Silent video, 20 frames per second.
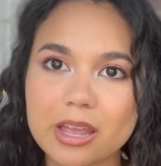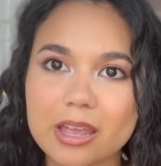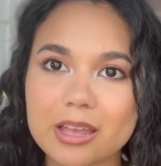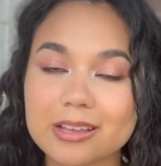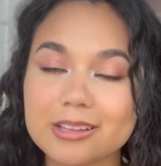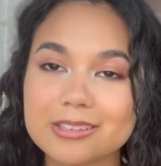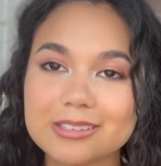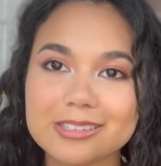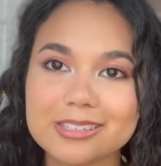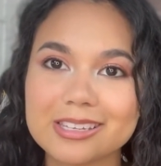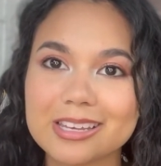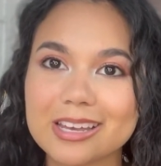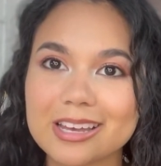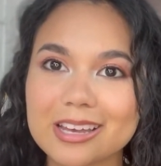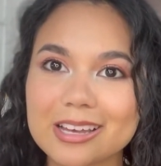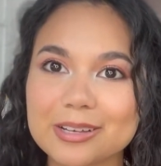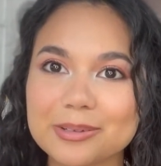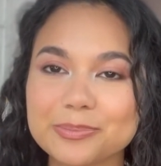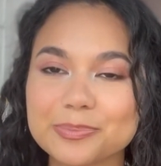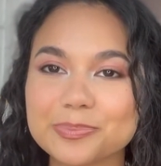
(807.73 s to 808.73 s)
And
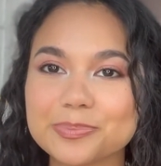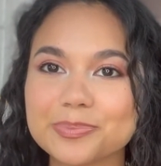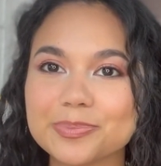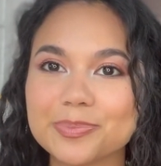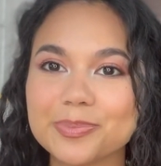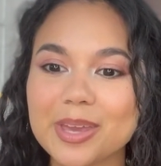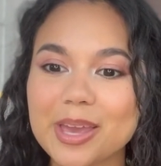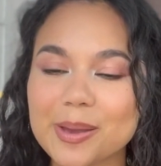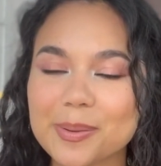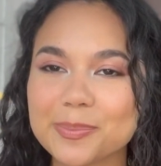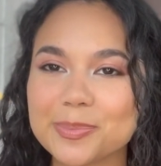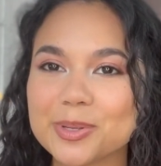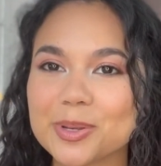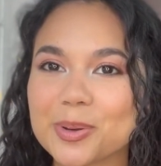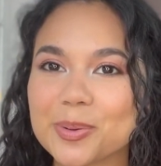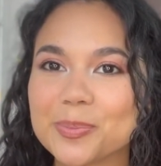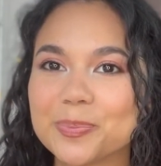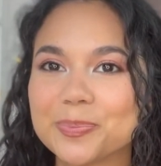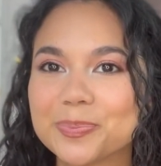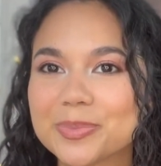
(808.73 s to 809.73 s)

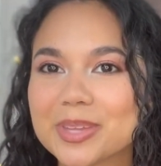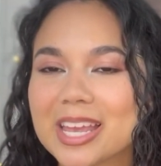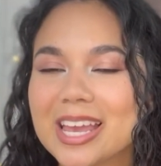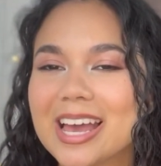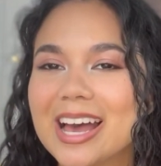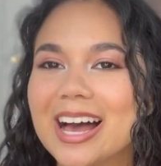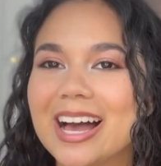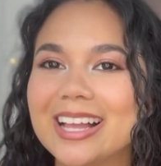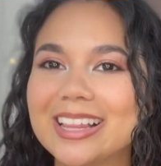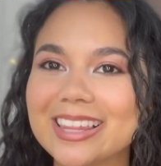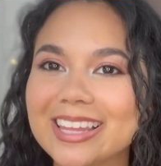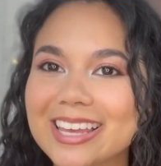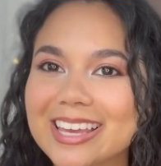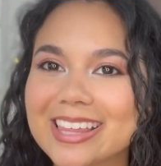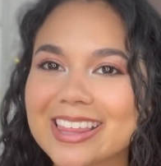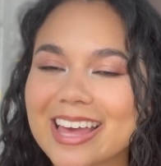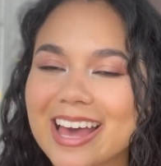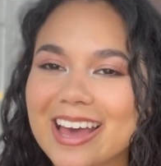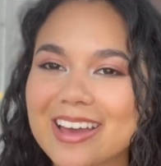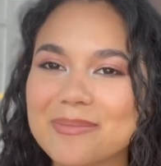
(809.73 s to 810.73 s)
so I
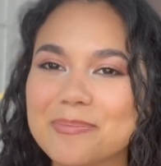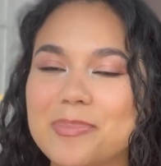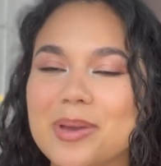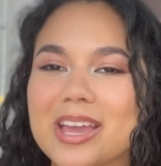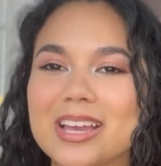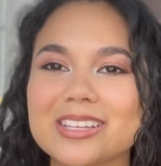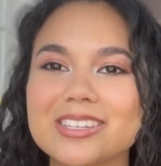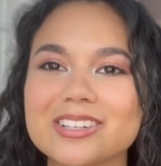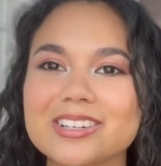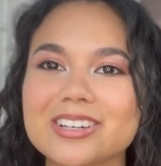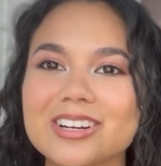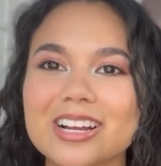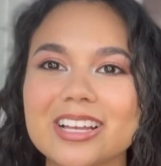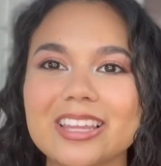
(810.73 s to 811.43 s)
like that banter.